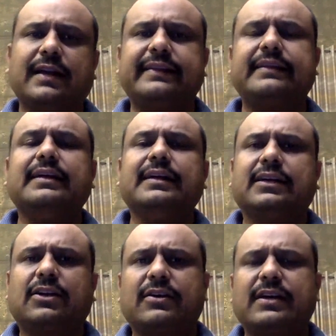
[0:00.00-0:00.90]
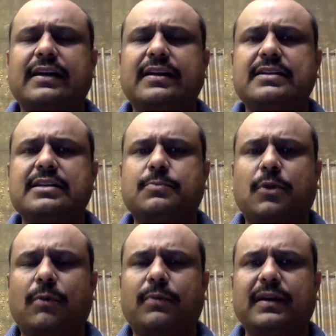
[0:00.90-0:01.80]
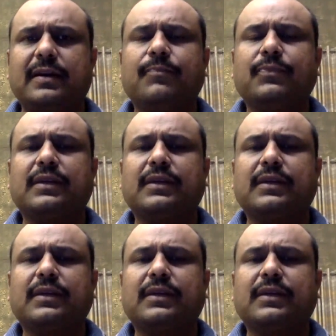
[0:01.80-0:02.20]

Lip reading: other coronary artery disease properly,